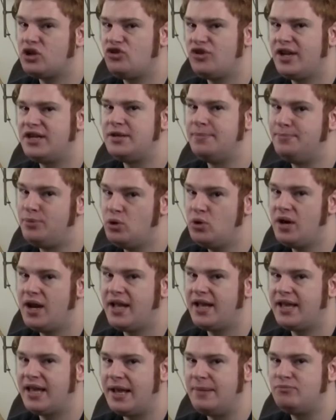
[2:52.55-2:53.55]
create a
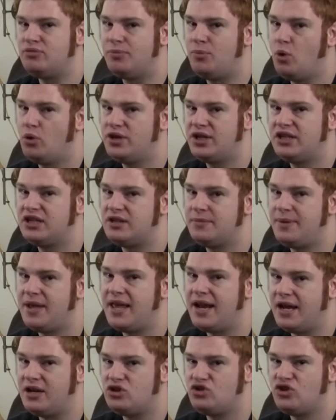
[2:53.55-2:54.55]
bootleg game purporting to be
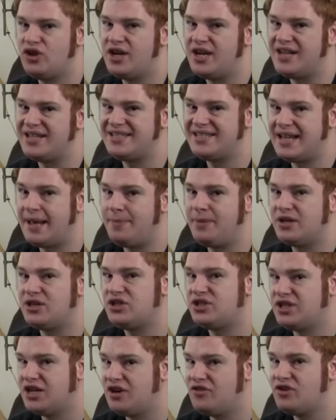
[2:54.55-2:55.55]
an entry in an
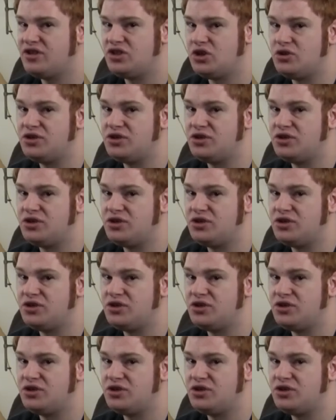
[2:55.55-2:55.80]
established series